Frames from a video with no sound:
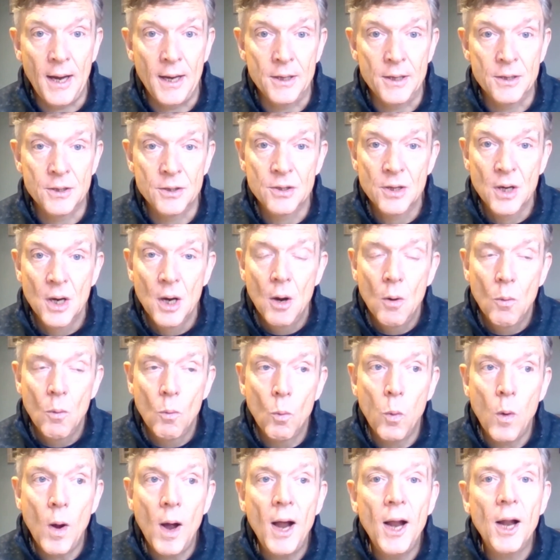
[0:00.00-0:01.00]
And
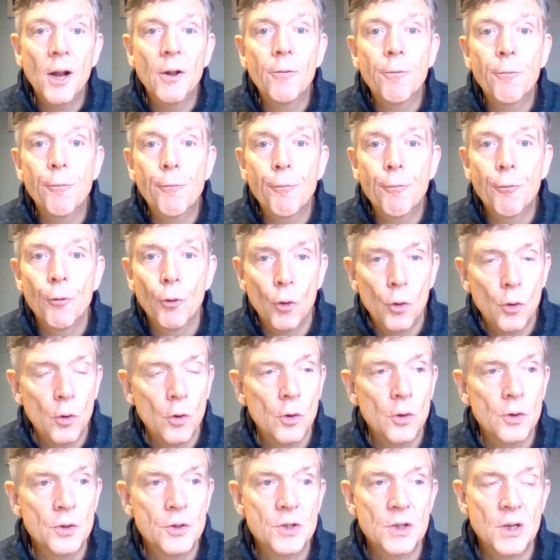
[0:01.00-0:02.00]
while
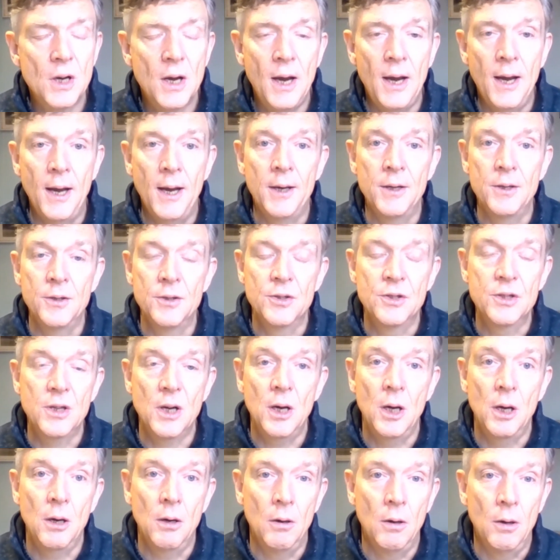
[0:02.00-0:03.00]
fraud
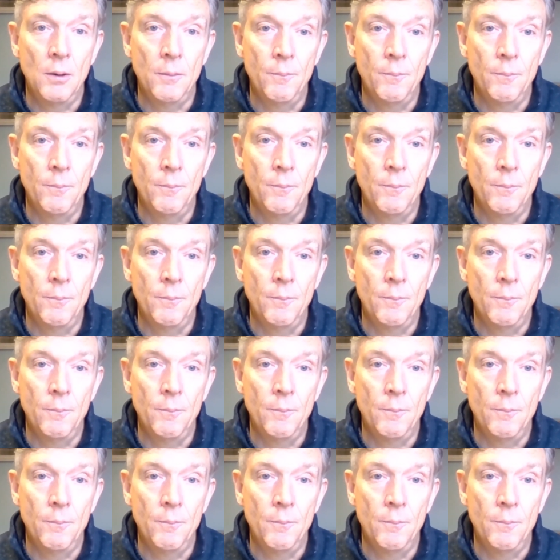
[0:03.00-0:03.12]
and